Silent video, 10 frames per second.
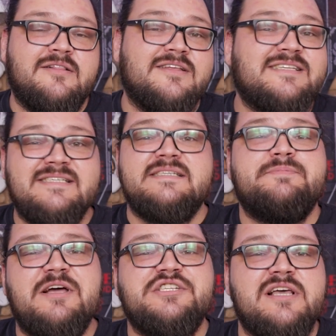This is
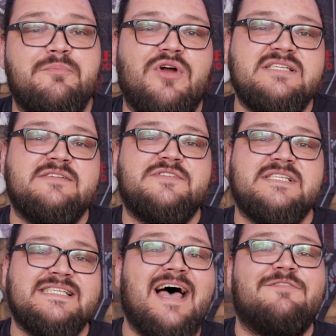especially impressive
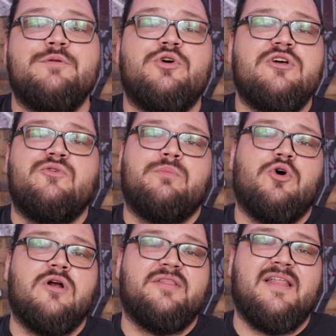since Afterburner
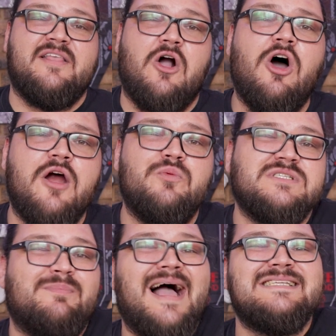reported that the card
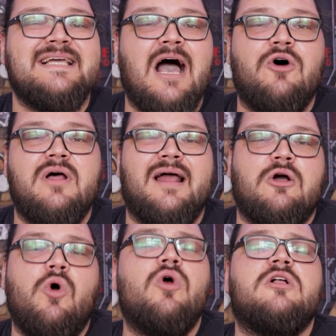was maxing out at a
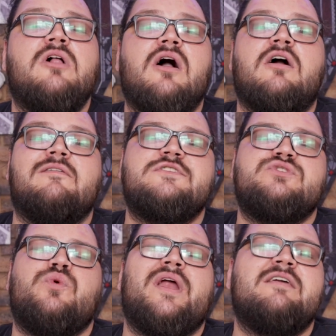core clock of
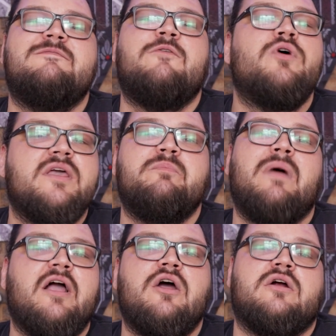2040
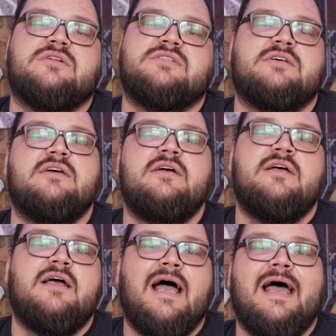MHz
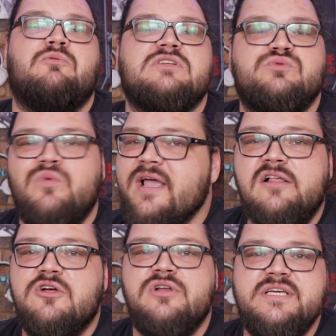and was
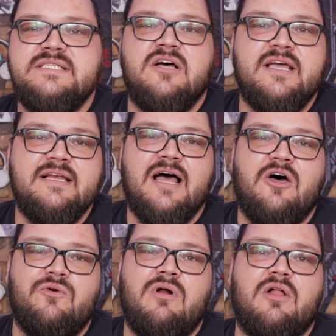regularly sucking
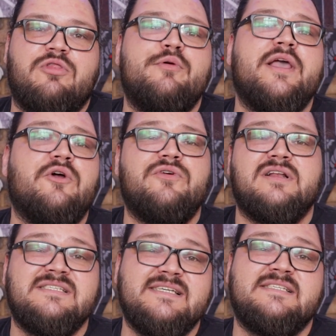down around
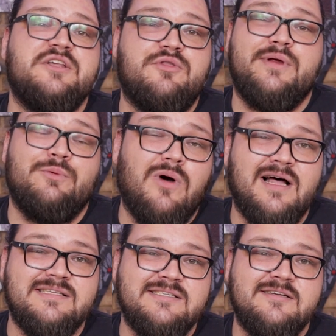363
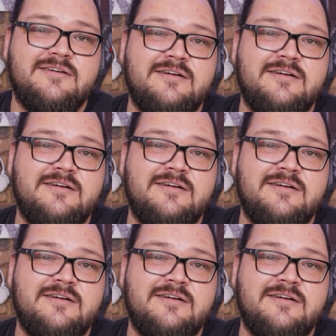watts.